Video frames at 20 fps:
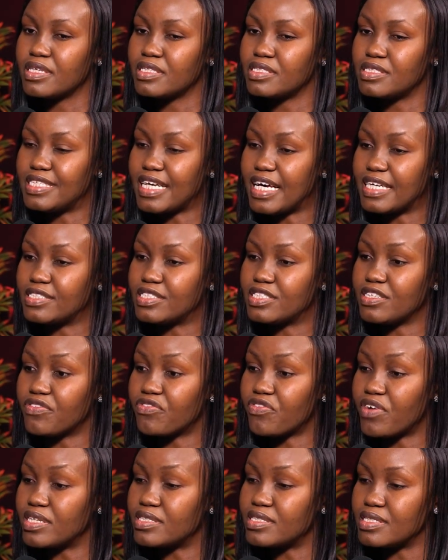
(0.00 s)
they are
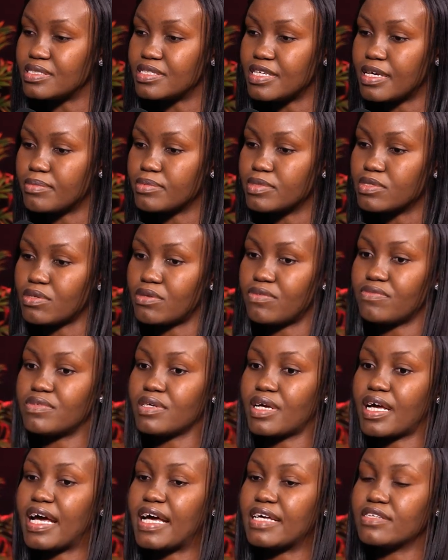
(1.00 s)
different in terms of
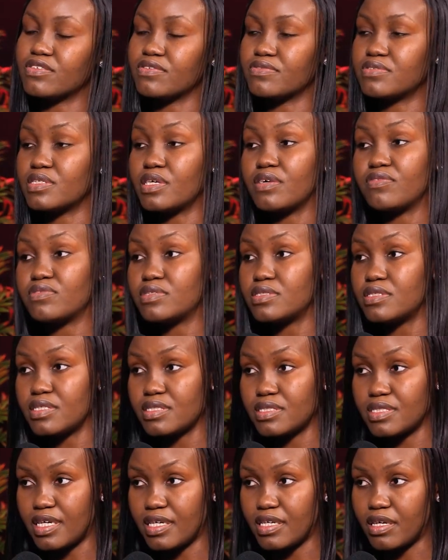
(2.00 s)
the kinds of
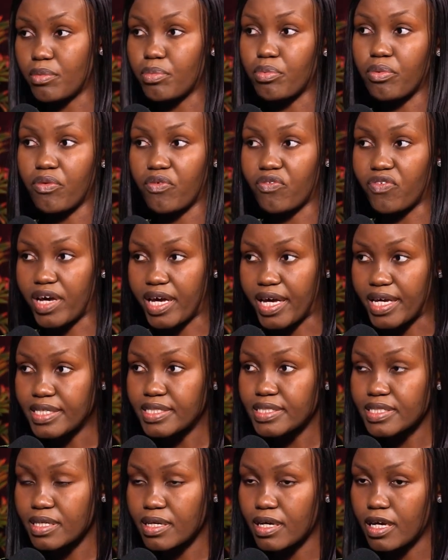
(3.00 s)
services that they
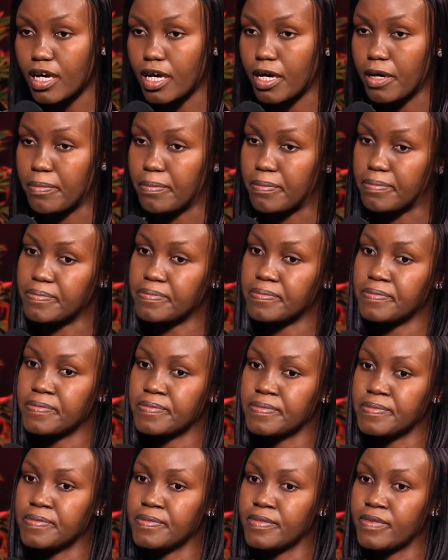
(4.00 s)
provide.
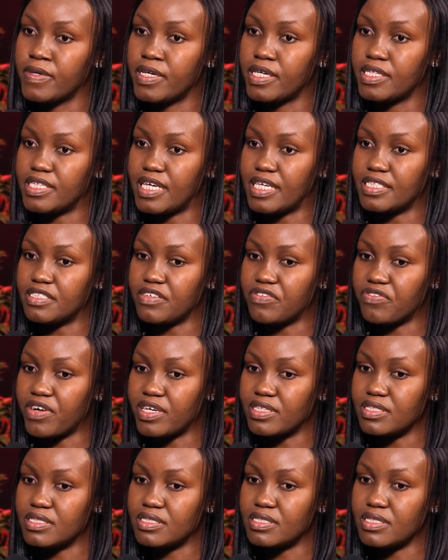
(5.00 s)
They are
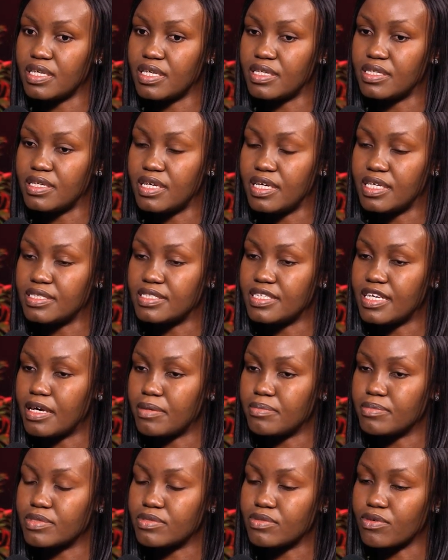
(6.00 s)
different in
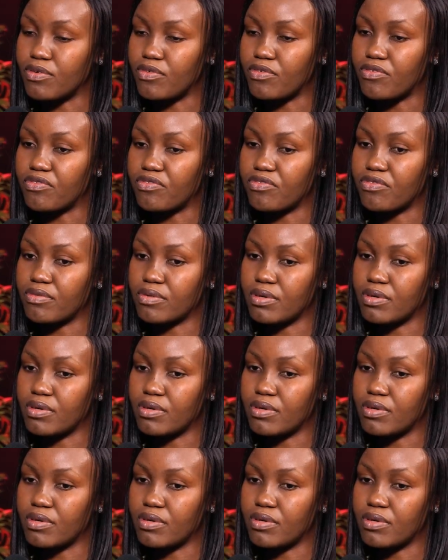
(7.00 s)
terms of